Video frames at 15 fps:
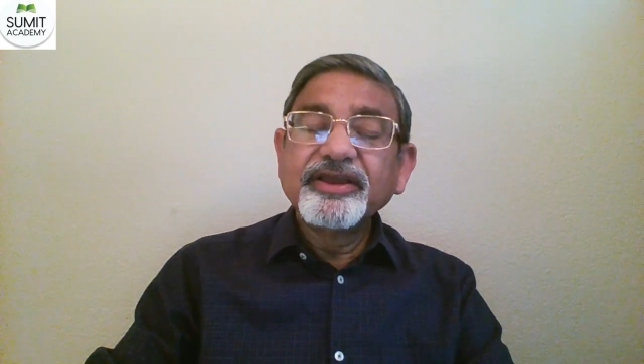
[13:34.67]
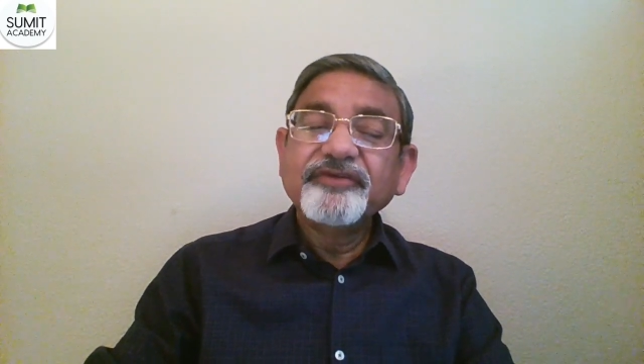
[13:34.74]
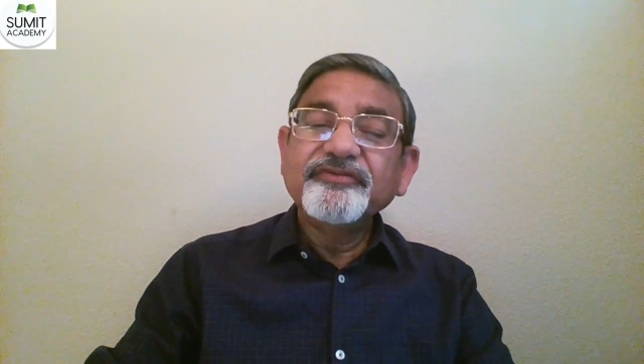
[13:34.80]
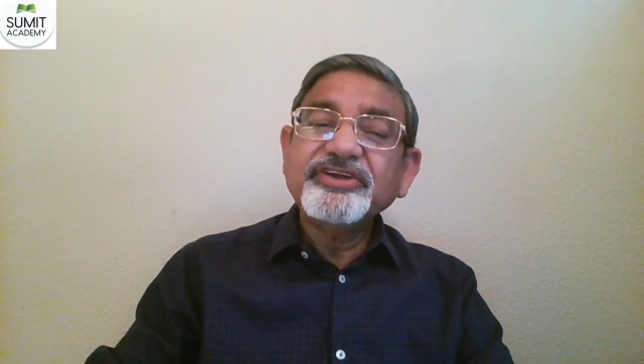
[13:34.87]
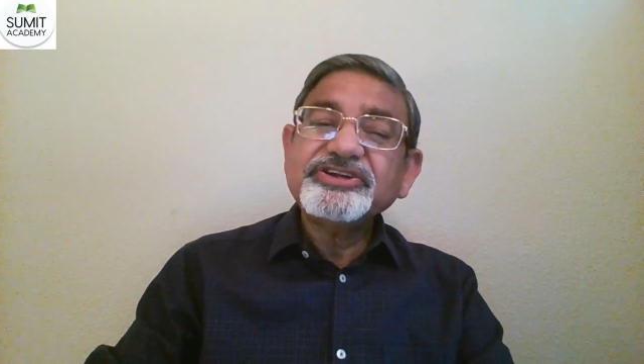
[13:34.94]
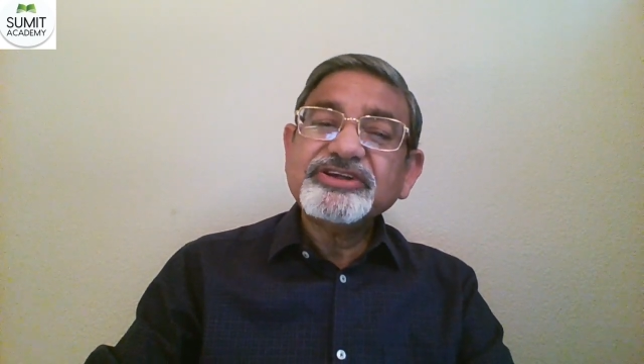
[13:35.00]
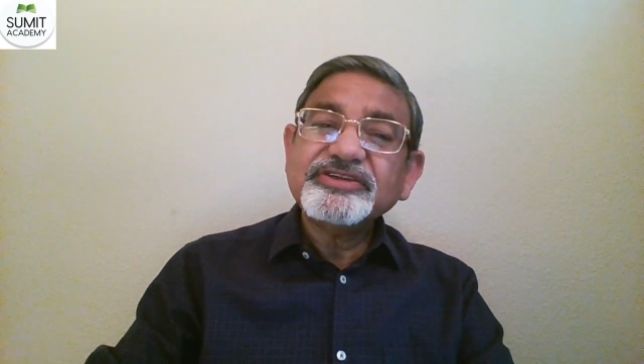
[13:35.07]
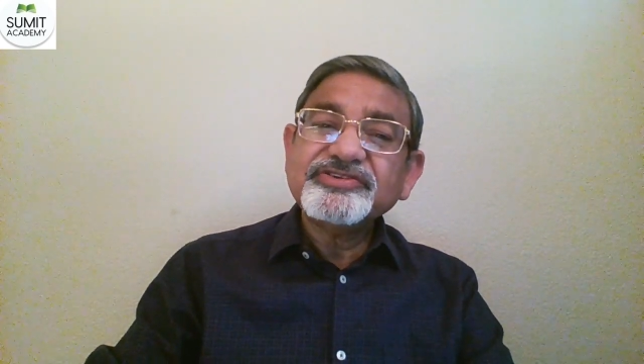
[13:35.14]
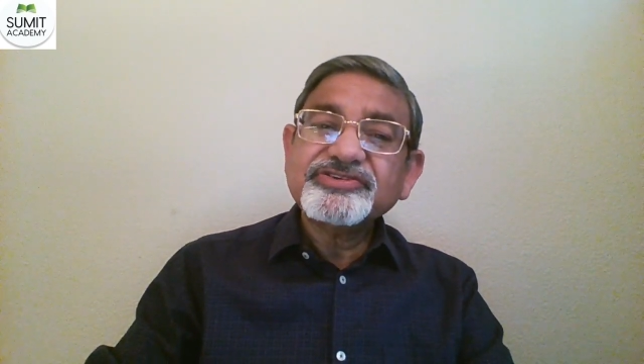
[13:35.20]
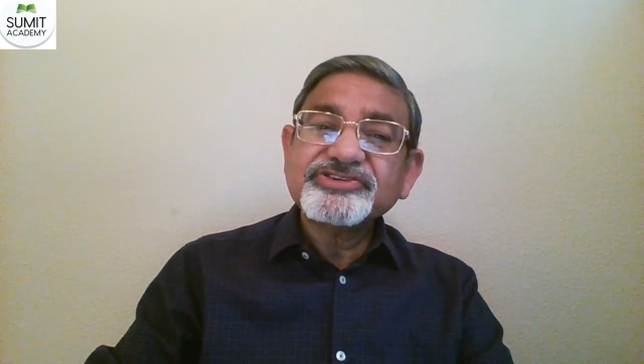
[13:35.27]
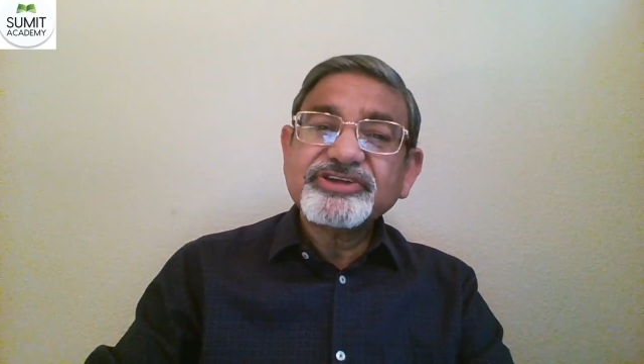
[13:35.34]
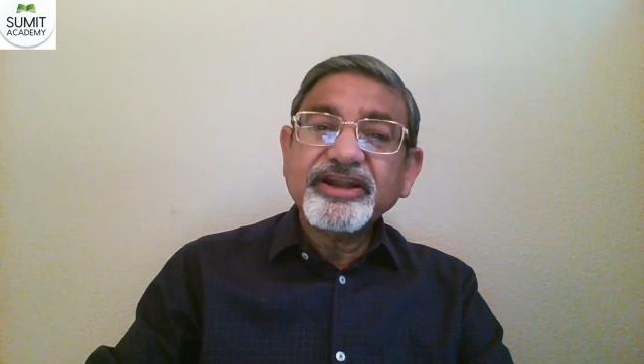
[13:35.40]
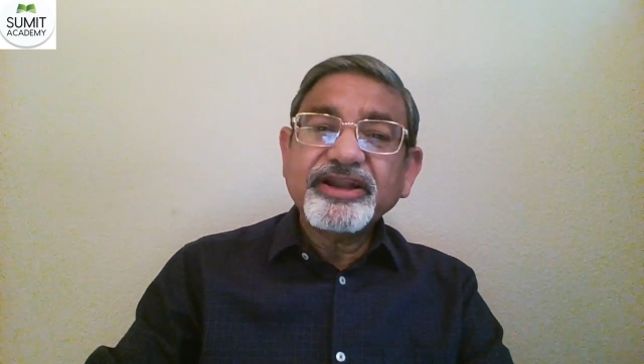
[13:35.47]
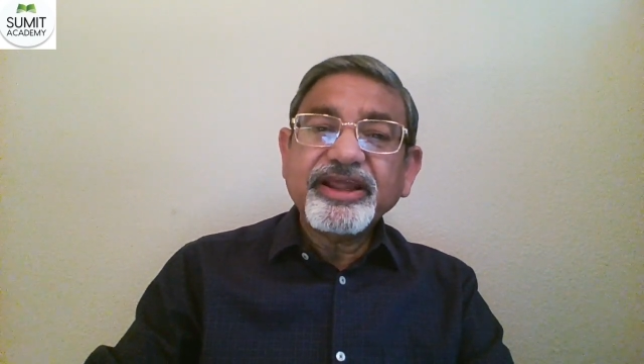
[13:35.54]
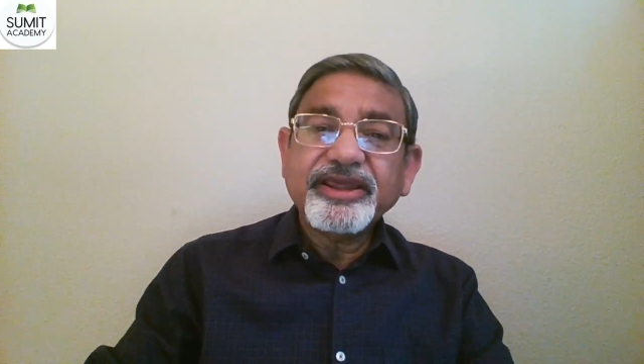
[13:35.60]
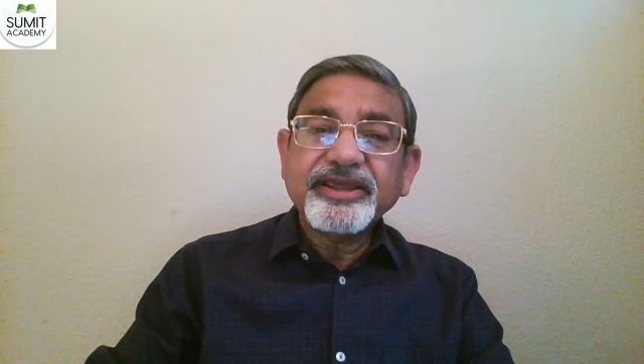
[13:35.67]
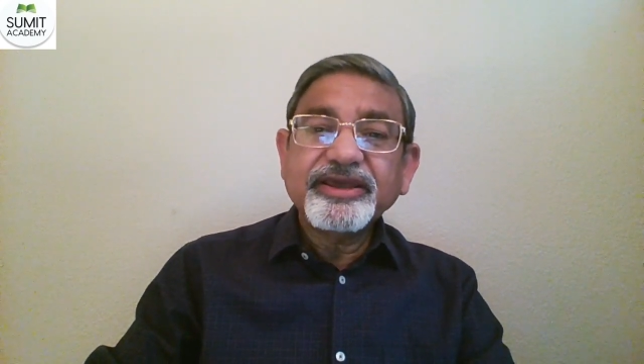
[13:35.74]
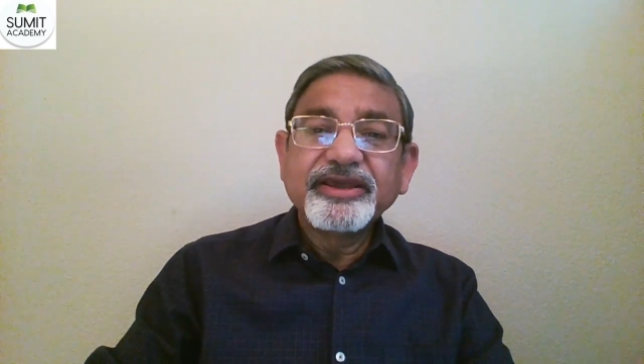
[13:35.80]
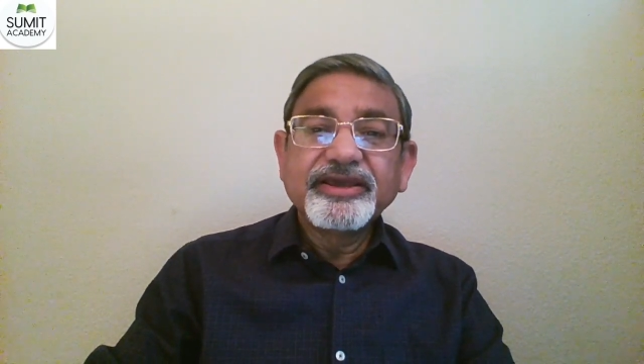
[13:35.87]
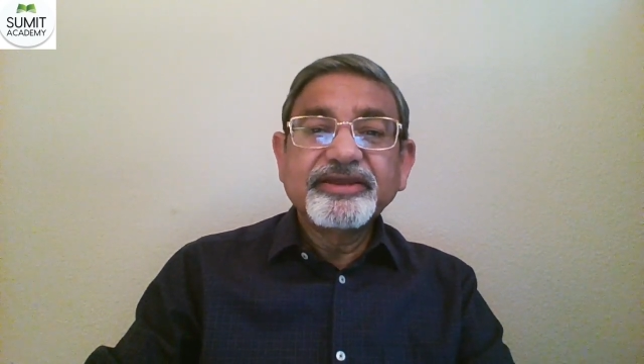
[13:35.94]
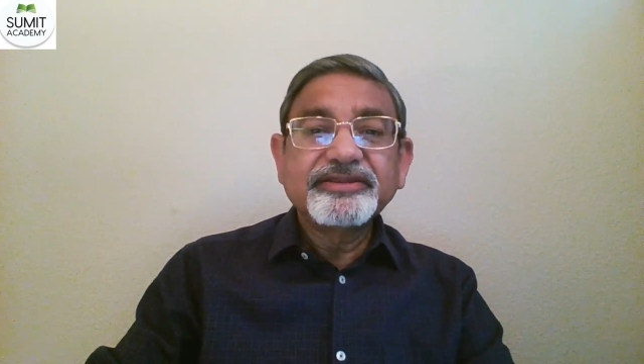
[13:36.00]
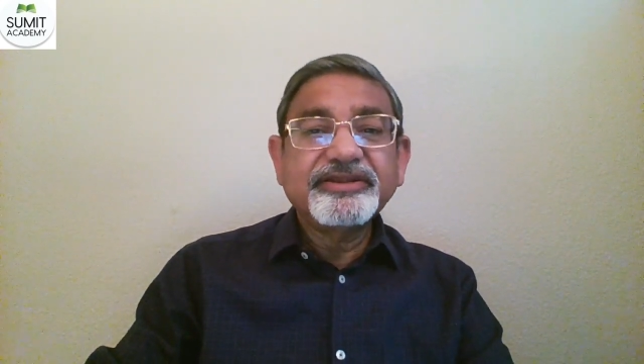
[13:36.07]
we shall study
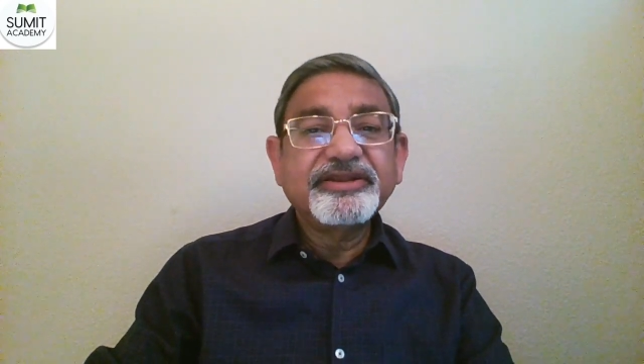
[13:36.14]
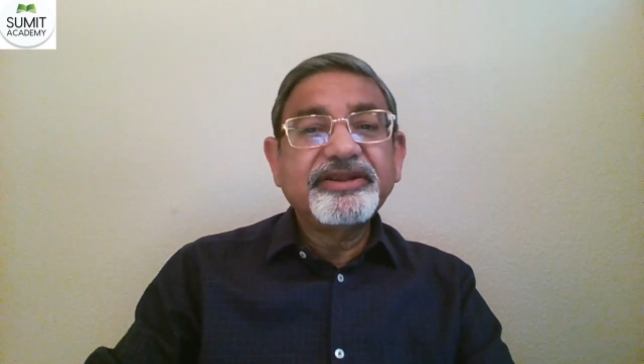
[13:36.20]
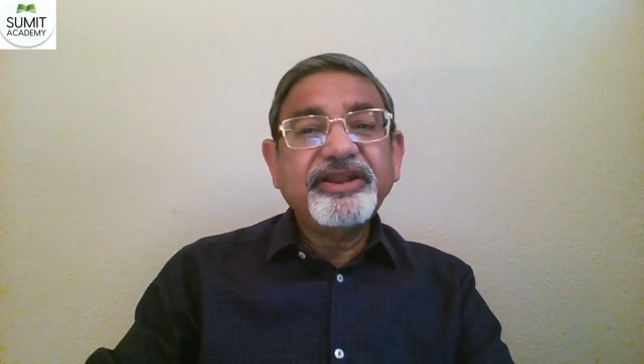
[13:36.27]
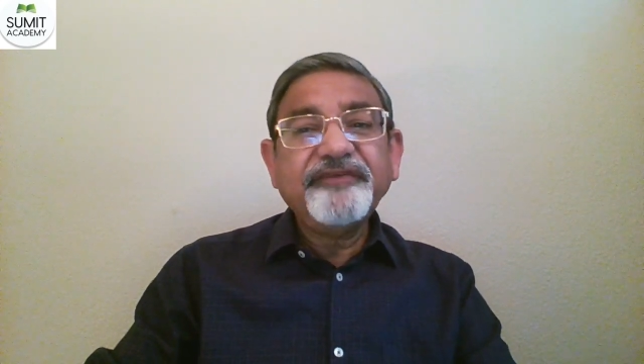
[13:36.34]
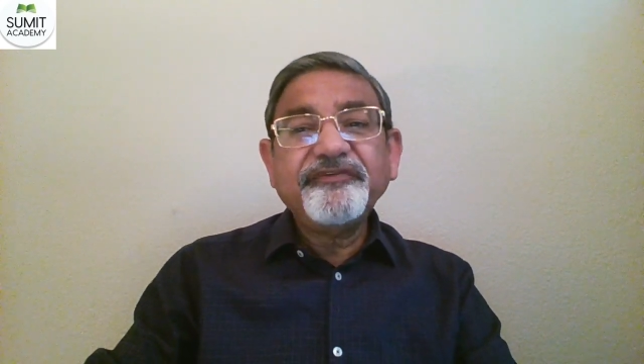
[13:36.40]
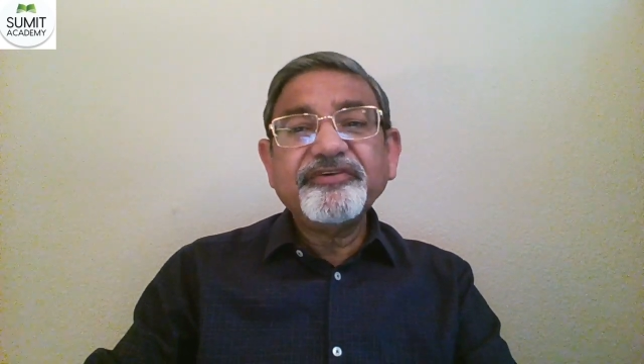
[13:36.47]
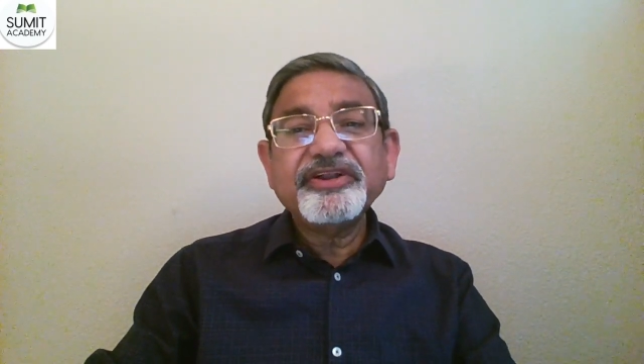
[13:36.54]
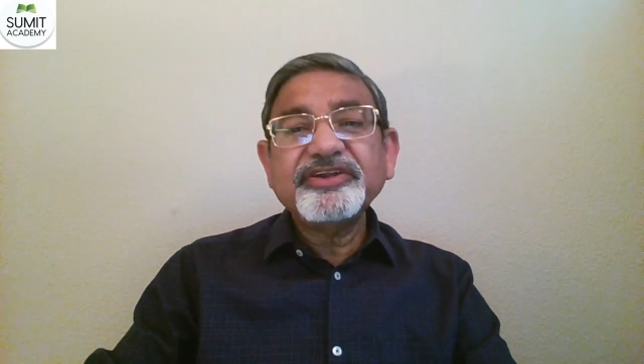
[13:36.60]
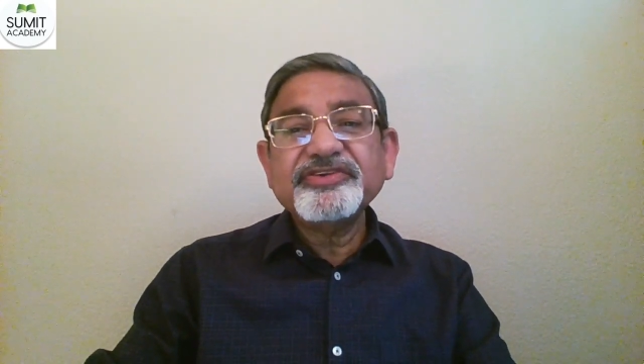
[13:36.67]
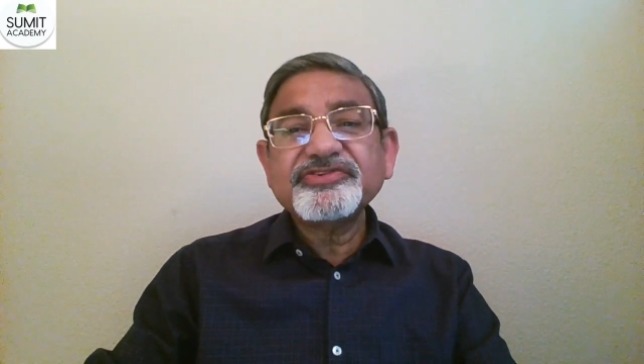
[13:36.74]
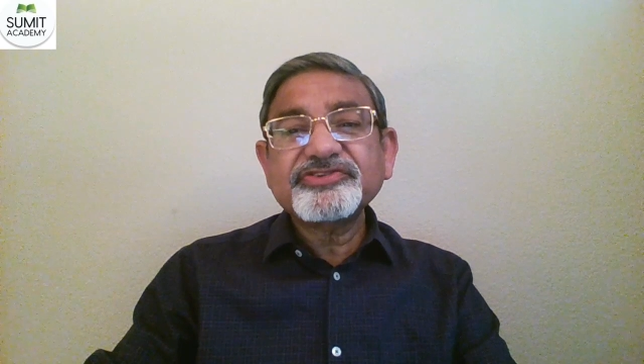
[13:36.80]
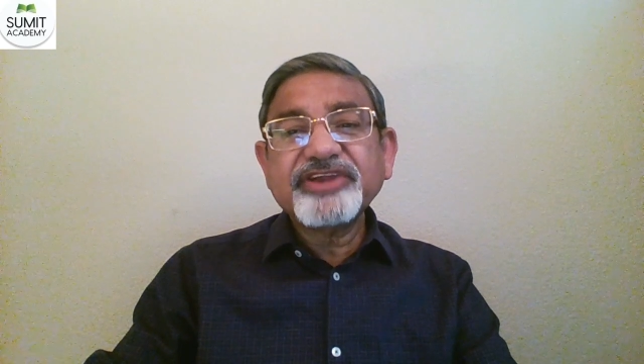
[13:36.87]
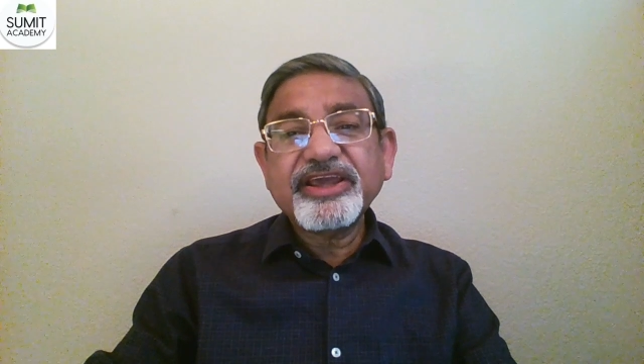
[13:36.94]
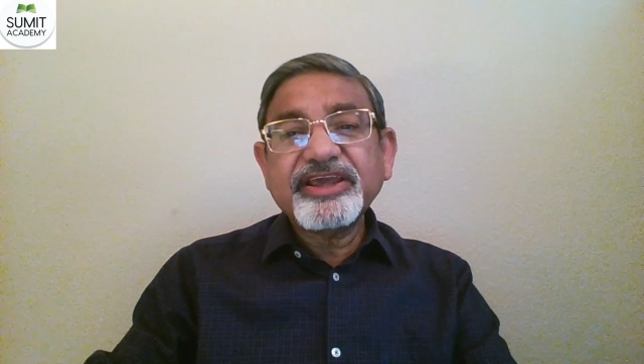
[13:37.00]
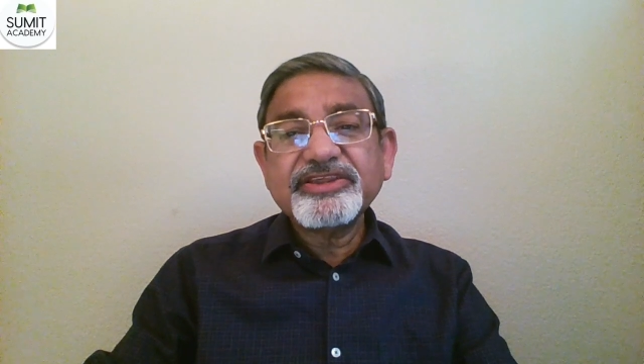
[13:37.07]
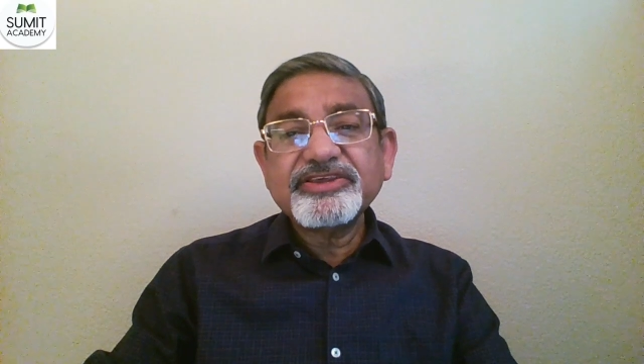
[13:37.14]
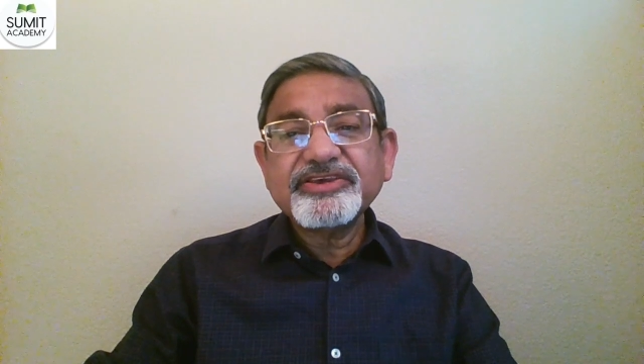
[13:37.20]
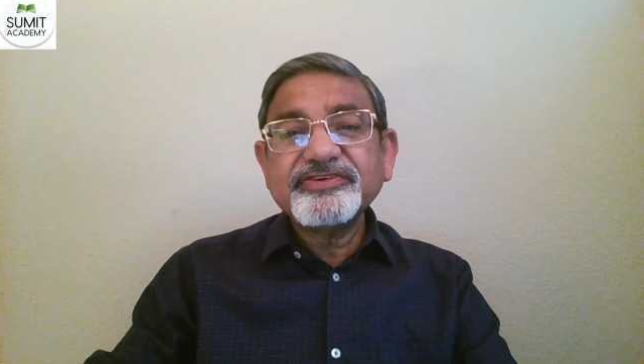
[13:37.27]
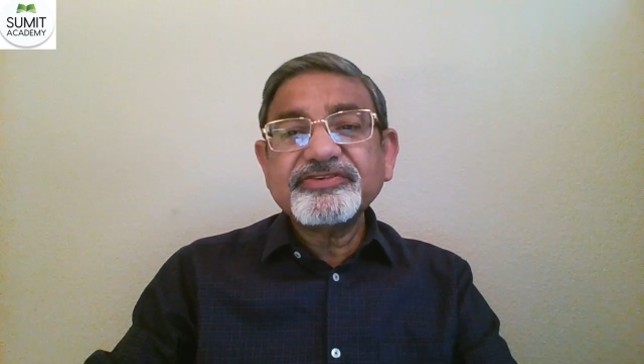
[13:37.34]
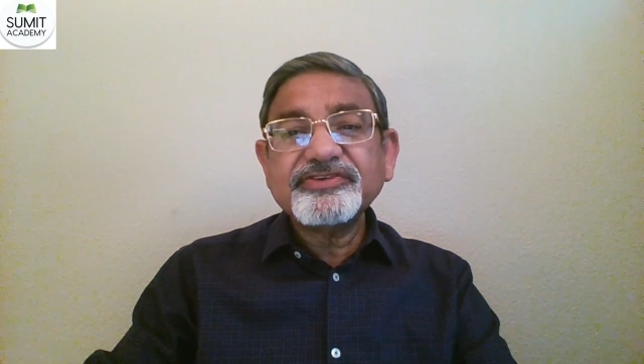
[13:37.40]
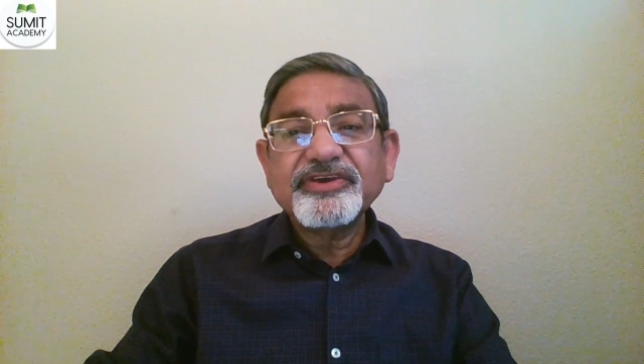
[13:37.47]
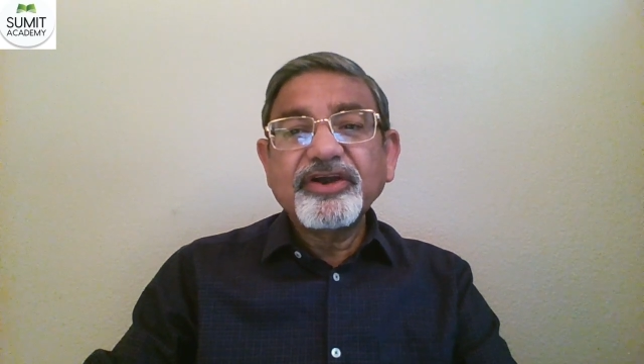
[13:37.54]
the different
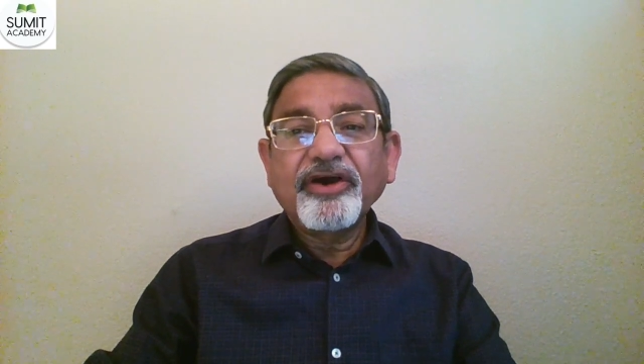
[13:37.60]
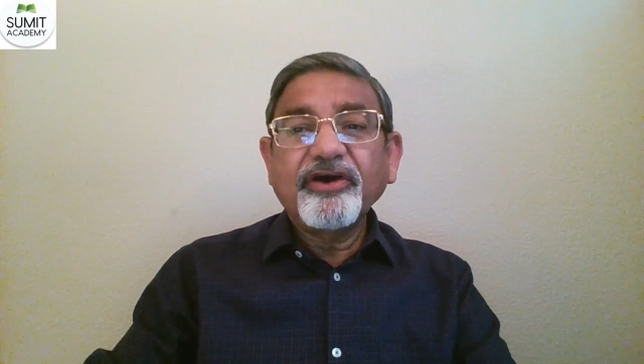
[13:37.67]
stages